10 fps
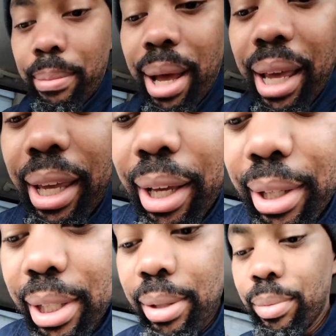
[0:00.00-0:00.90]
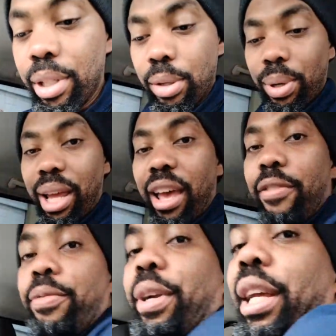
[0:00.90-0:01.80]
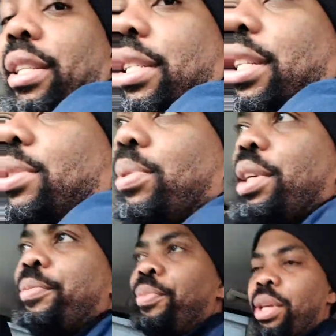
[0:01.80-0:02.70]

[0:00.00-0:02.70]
my inks. So what I have for inks is this one here.